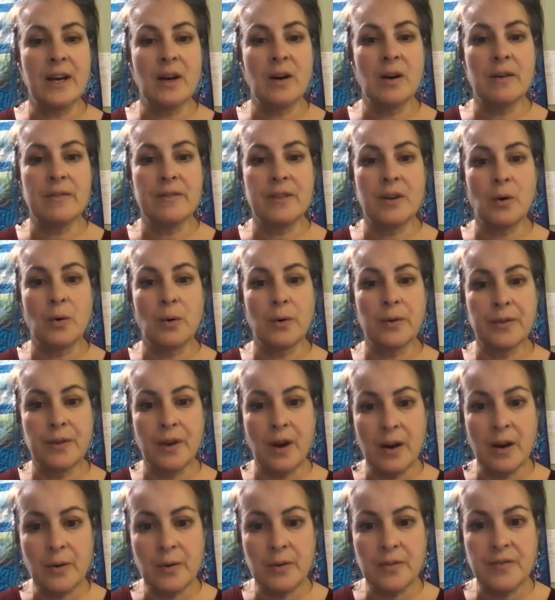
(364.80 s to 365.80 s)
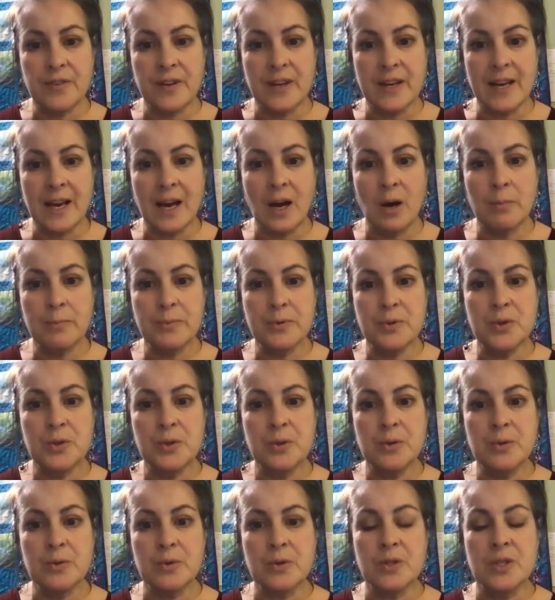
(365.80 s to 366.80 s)
of the orthography helps
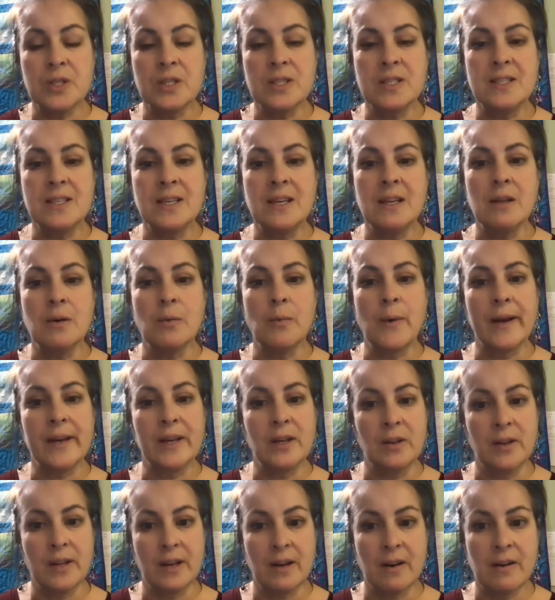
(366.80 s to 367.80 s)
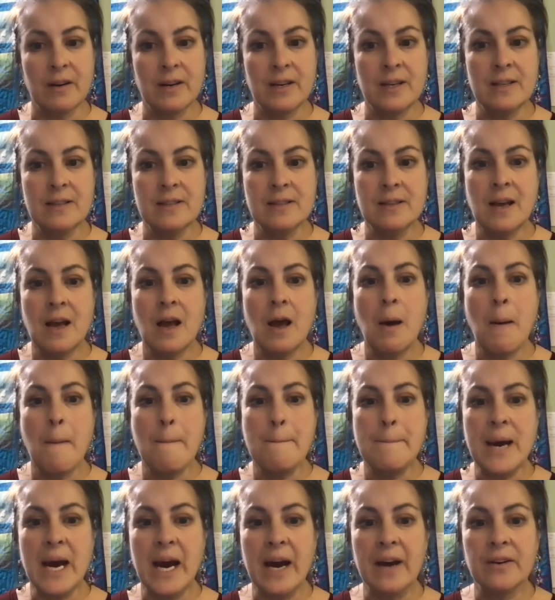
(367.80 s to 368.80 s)
students to see the regularities,
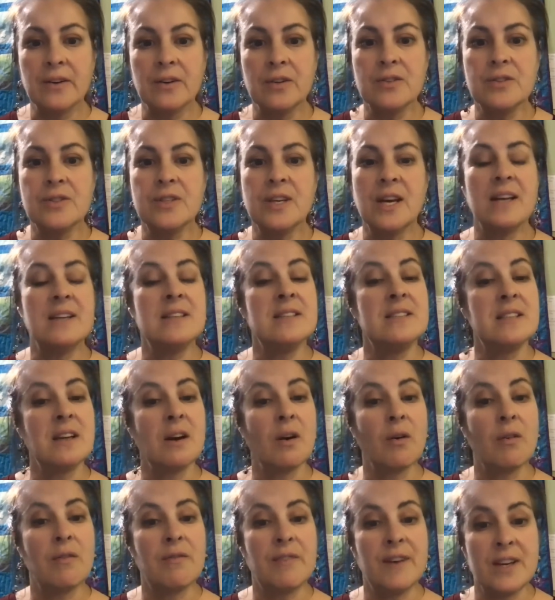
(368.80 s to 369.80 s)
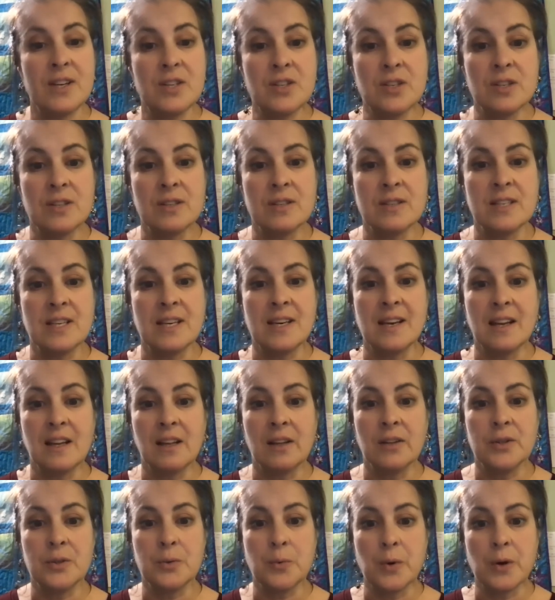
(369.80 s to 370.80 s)
patterns, and derivations in
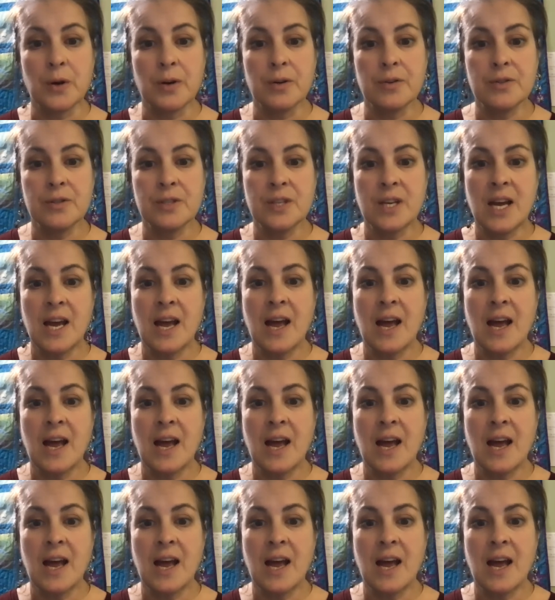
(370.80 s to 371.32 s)
English words,